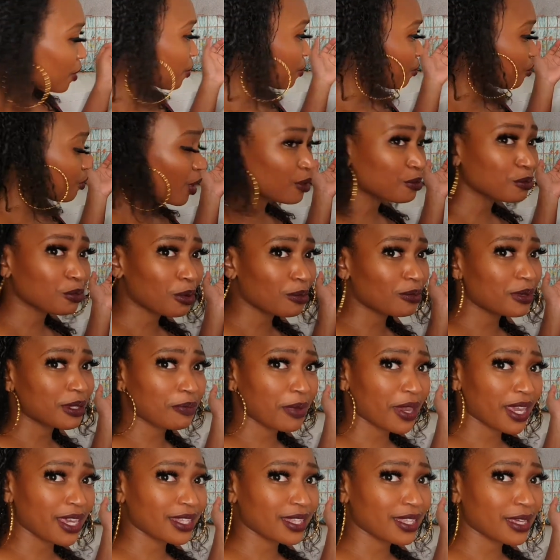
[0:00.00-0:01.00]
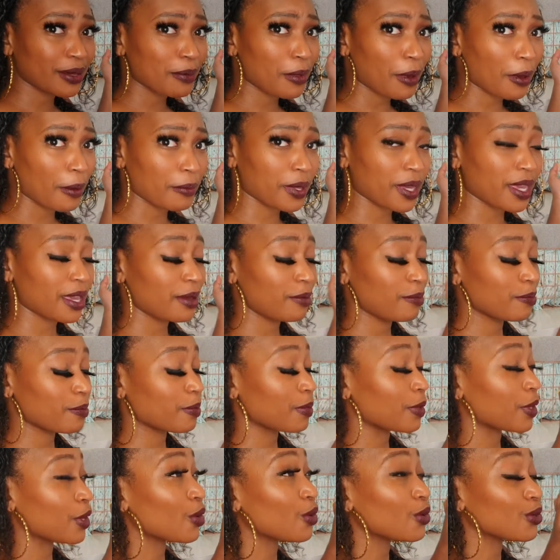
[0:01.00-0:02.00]
I'd probably bathe him up here,
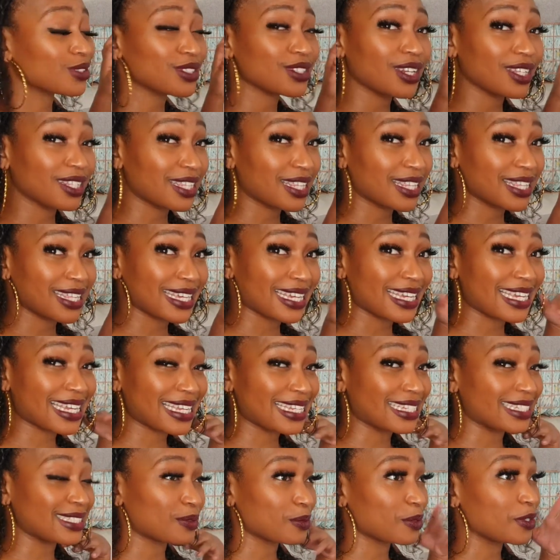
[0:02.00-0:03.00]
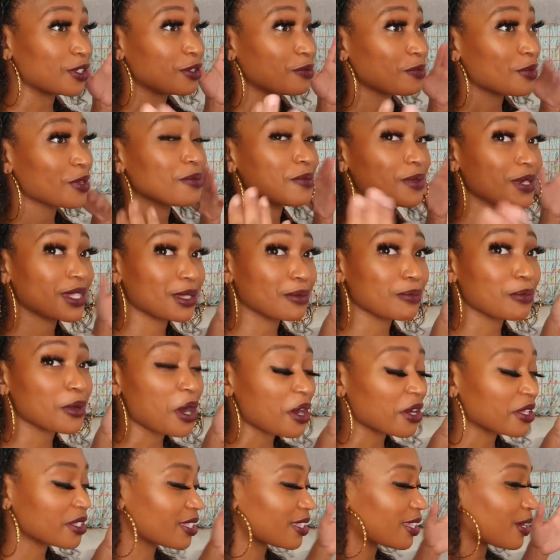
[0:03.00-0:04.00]
because another thing is when you put them in the
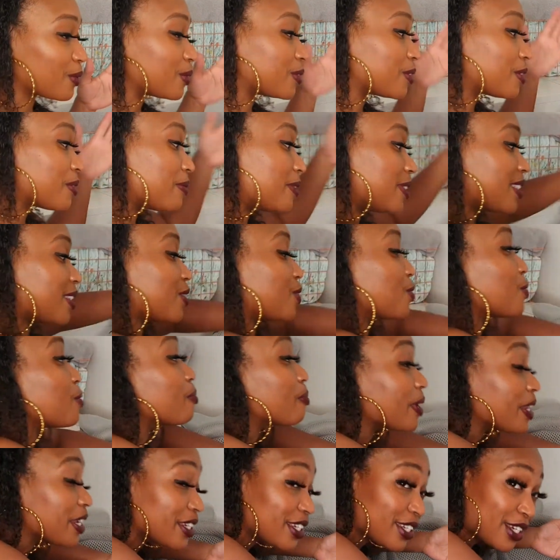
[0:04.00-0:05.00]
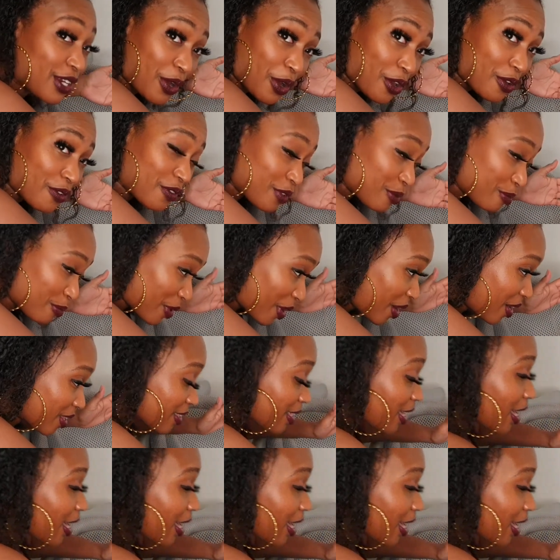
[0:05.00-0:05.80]
bath, that also means that you're bending over the bath.